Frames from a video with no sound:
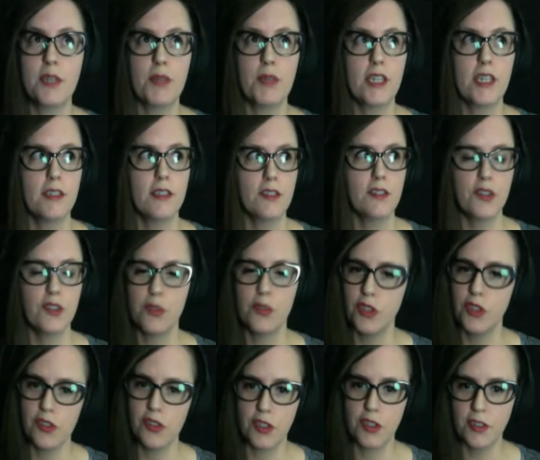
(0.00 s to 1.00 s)
because,
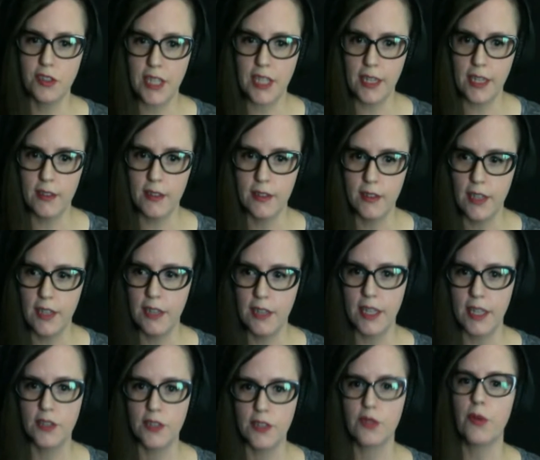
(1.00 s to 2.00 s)
she's 13
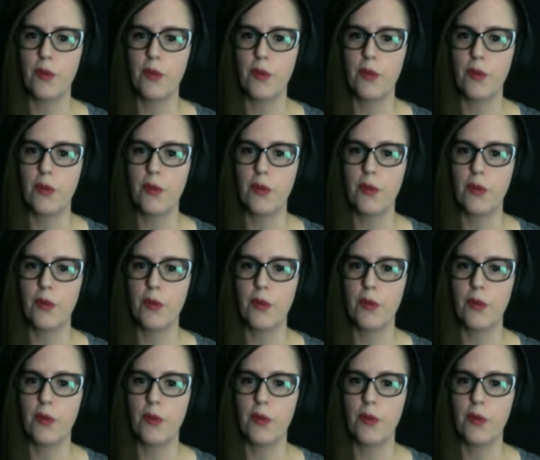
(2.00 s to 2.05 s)
and that's